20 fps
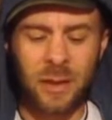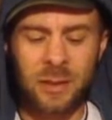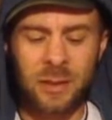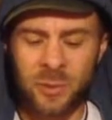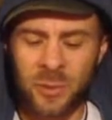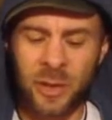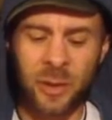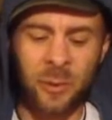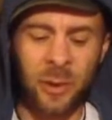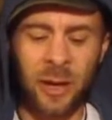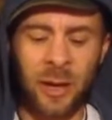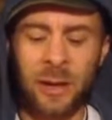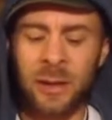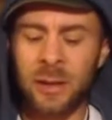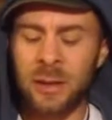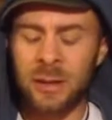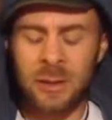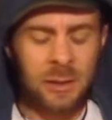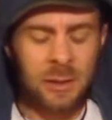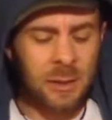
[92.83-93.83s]
So anyway,
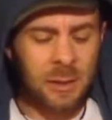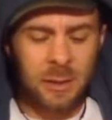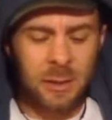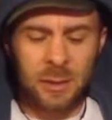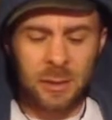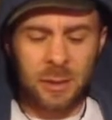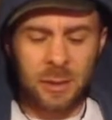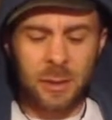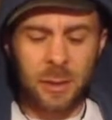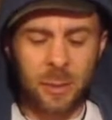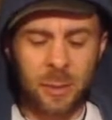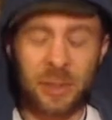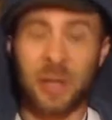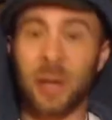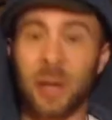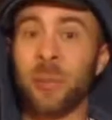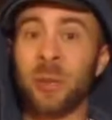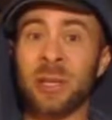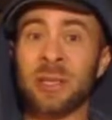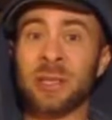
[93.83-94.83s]
with
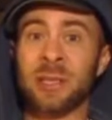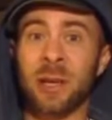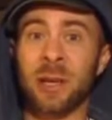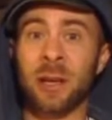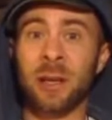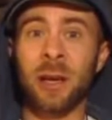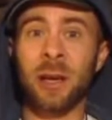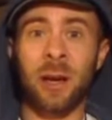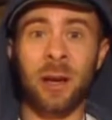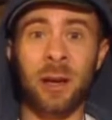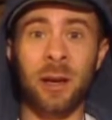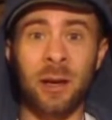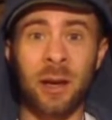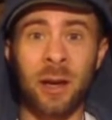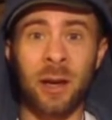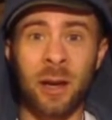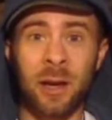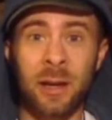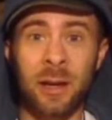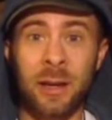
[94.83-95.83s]
that being said,
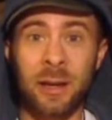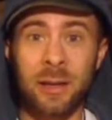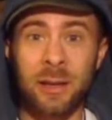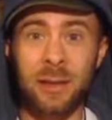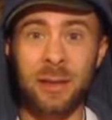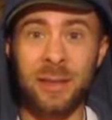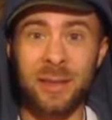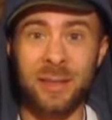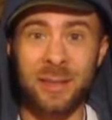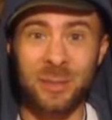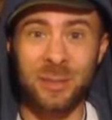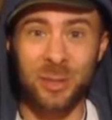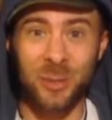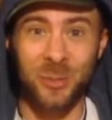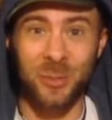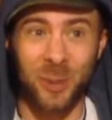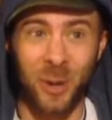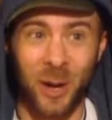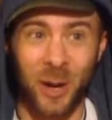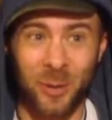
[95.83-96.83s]
I
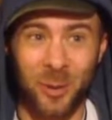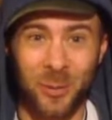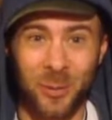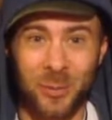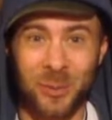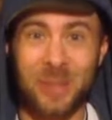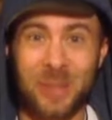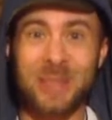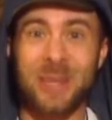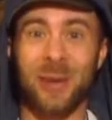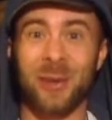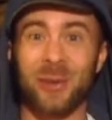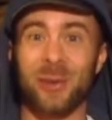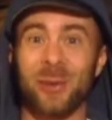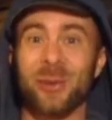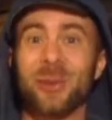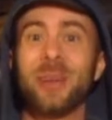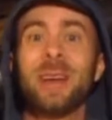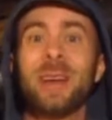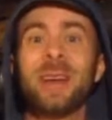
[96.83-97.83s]
should probably tell
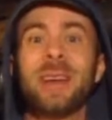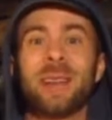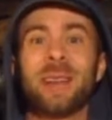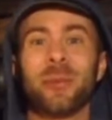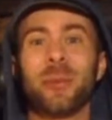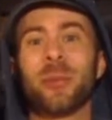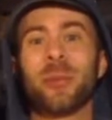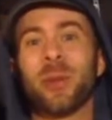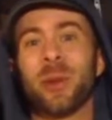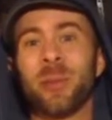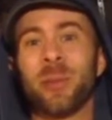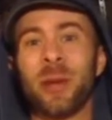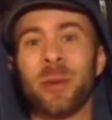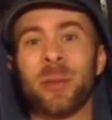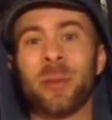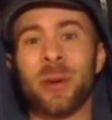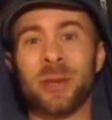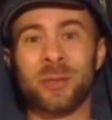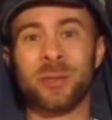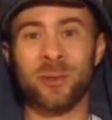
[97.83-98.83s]
you that we play
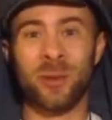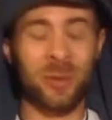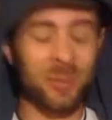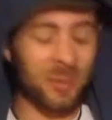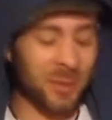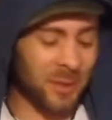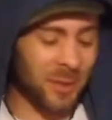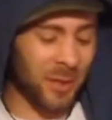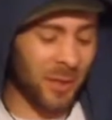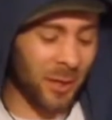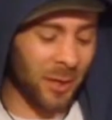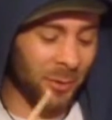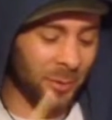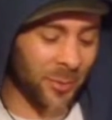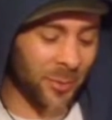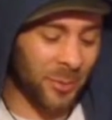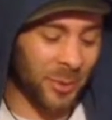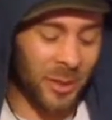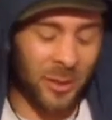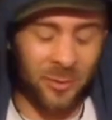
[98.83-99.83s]
Mapex drums.
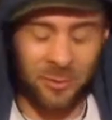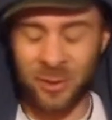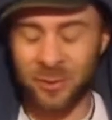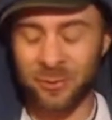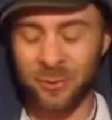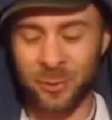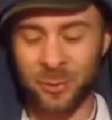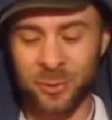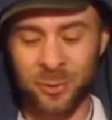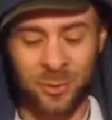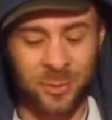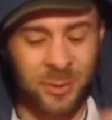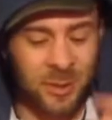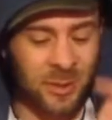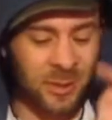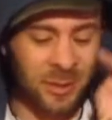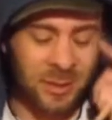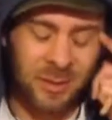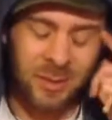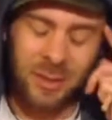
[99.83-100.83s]
We play Big Firth
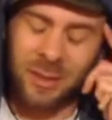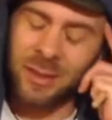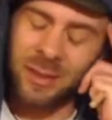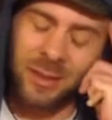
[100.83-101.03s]
drumsticks.